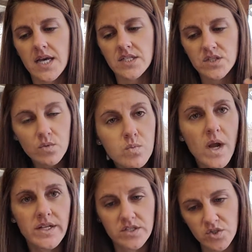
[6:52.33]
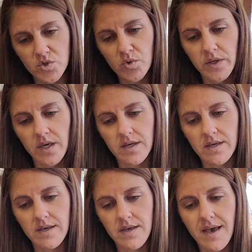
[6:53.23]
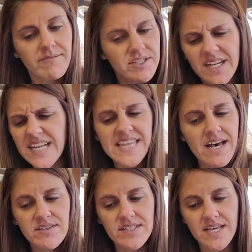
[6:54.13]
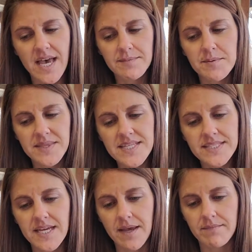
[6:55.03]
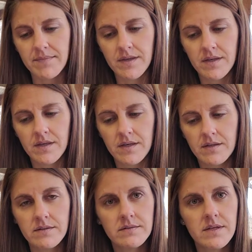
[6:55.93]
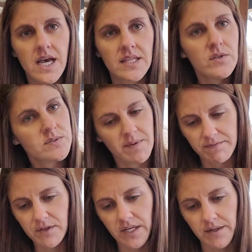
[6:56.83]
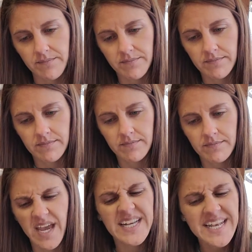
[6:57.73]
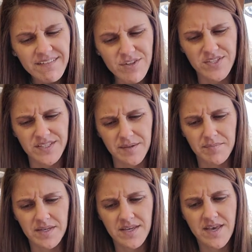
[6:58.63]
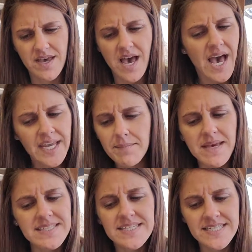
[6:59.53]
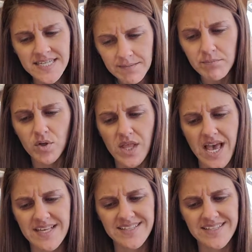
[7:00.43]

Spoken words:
to run to Julia. I've done it 1,000 times, but this time, I lose my footing. I never slip. I am as nimble as